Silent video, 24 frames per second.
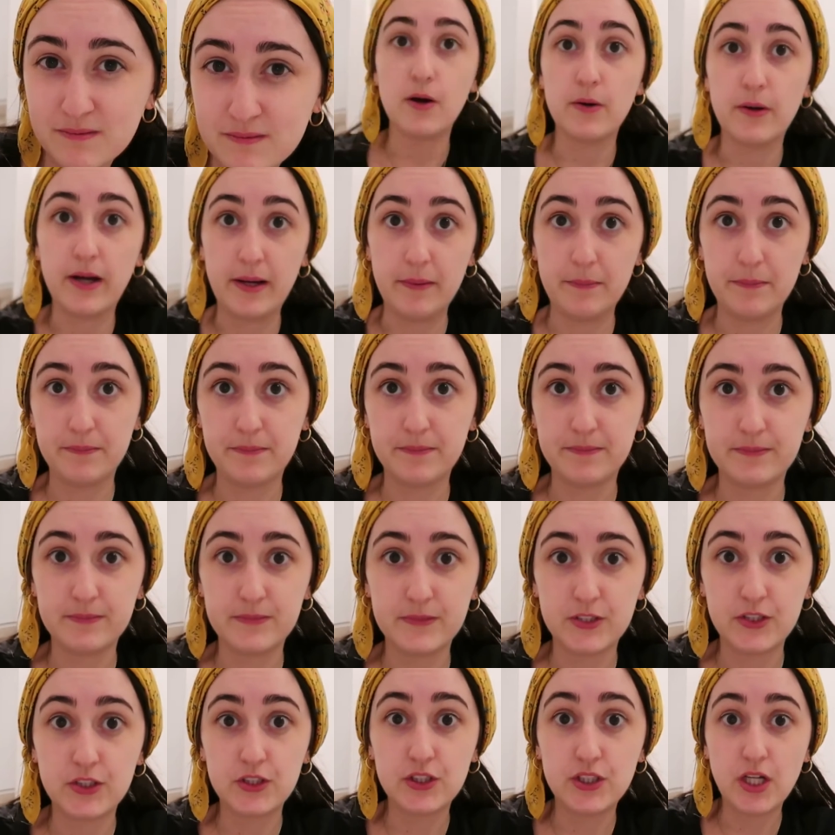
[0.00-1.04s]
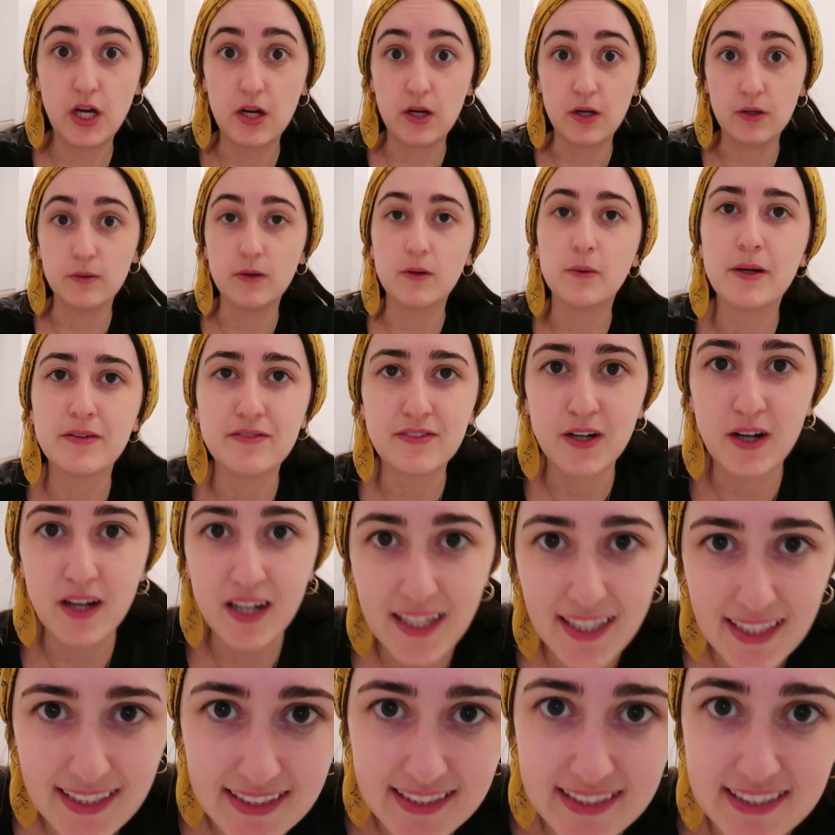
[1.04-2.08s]
Okay, so, I forgot
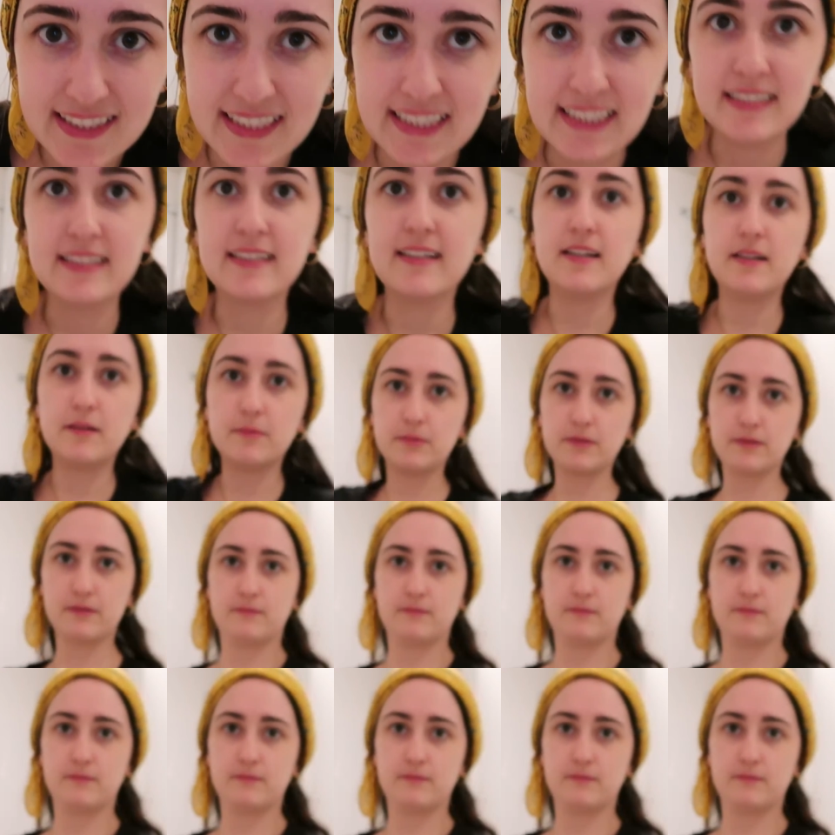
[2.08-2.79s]
I can stand up.